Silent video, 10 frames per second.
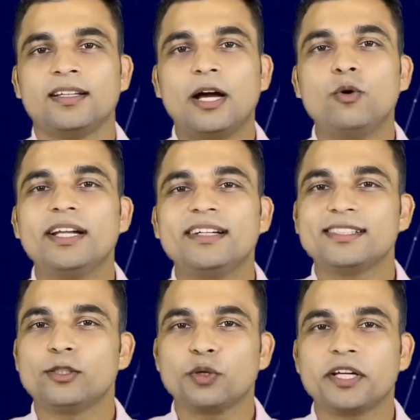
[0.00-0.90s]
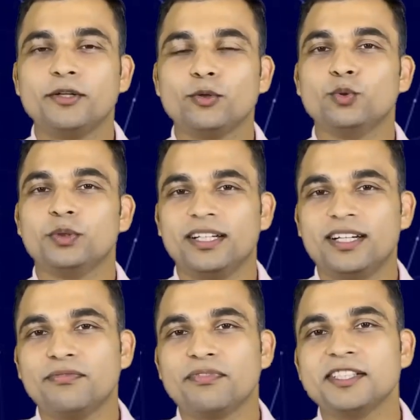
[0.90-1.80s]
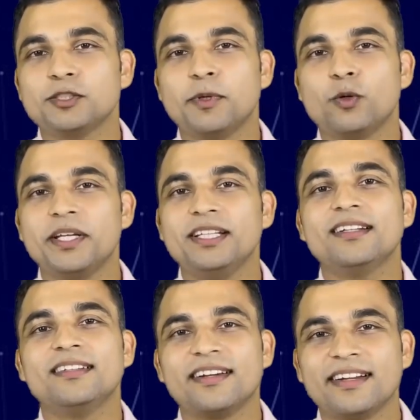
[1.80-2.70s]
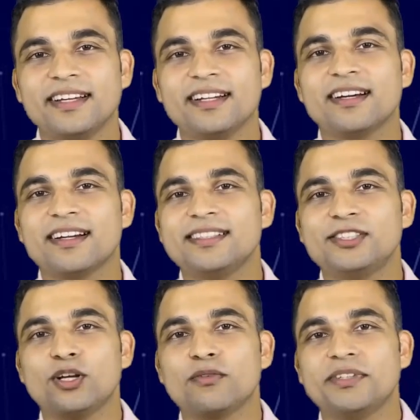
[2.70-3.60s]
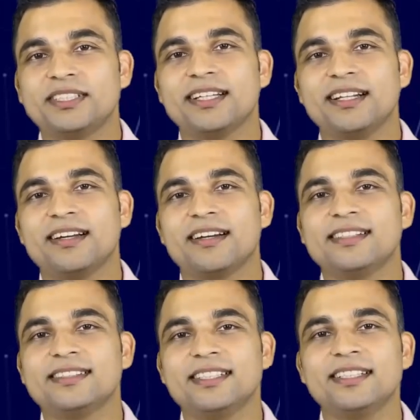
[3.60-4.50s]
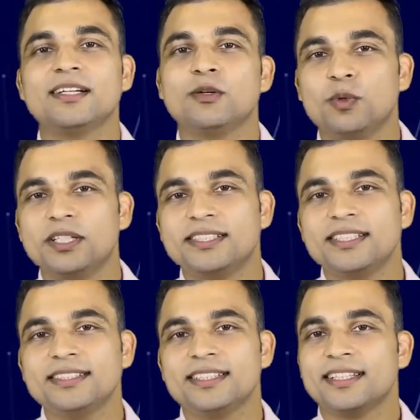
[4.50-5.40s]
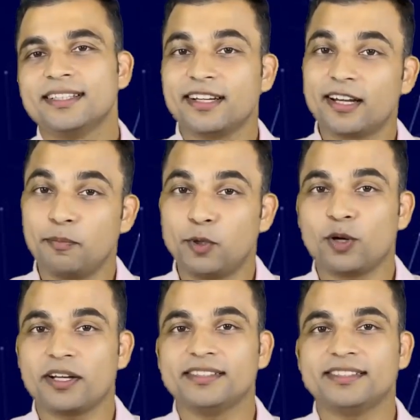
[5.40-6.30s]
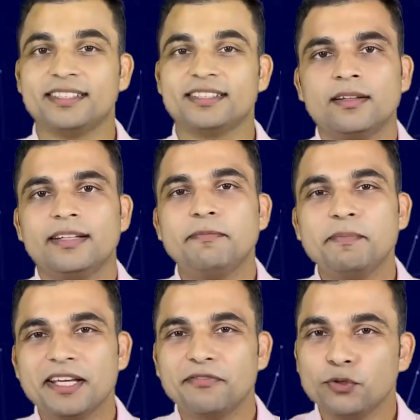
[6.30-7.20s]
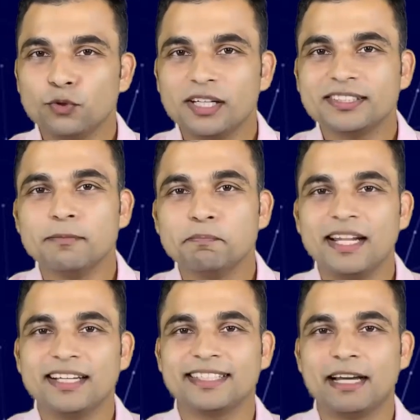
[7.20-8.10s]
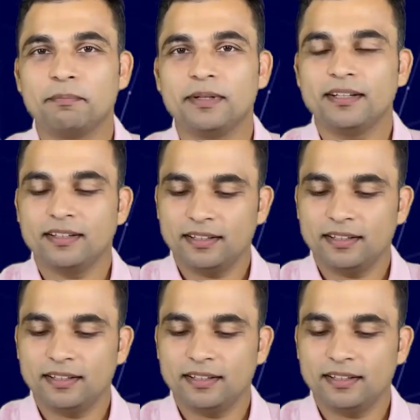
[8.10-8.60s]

Now let us look into the difference between the real currency or physical currency versus the cryptocurrency. Let me give you a simple example.